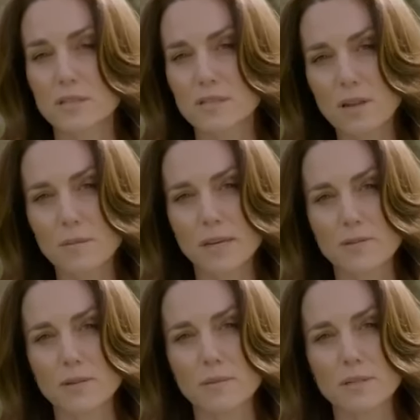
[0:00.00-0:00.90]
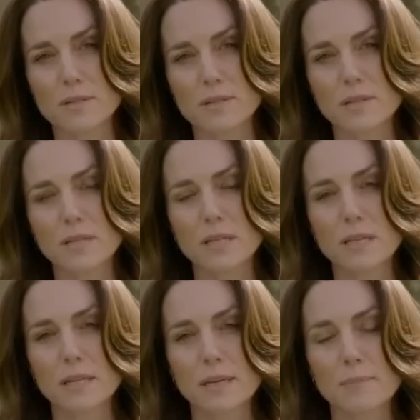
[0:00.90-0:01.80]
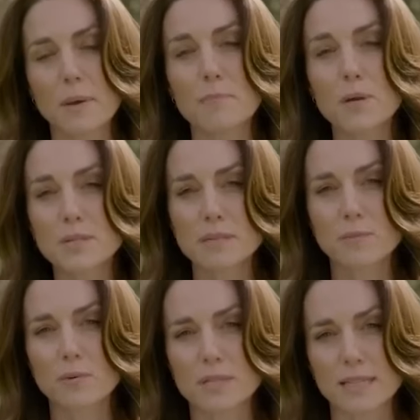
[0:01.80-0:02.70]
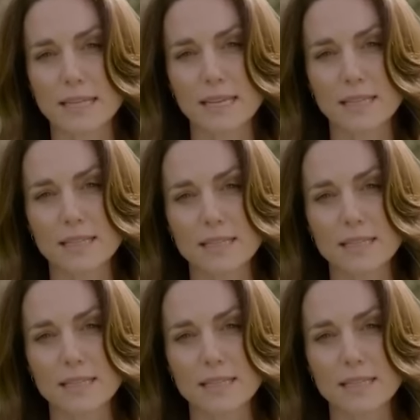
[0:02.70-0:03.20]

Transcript: Now that what really happened to Kate is finally clear,